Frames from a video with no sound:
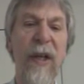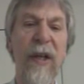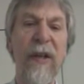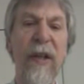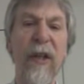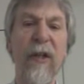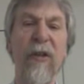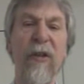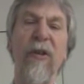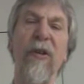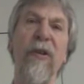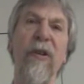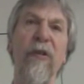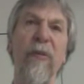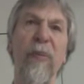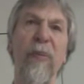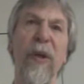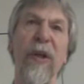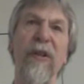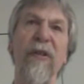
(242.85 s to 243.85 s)
that
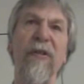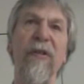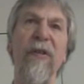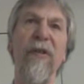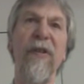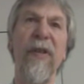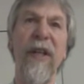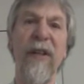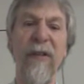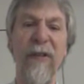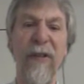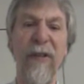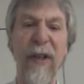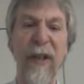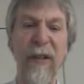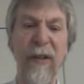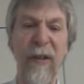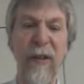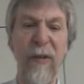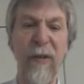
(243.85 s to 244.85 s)
corresponds to that
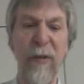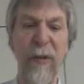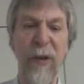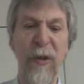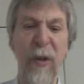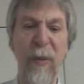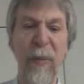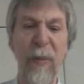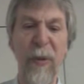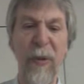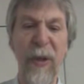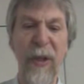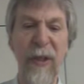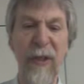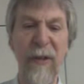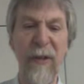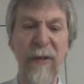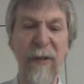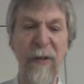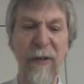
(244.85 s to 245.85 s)
standard for
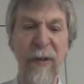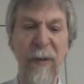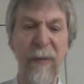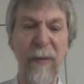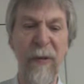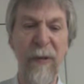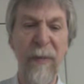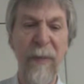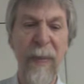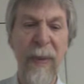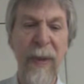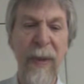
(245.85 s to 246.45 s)
operating systems.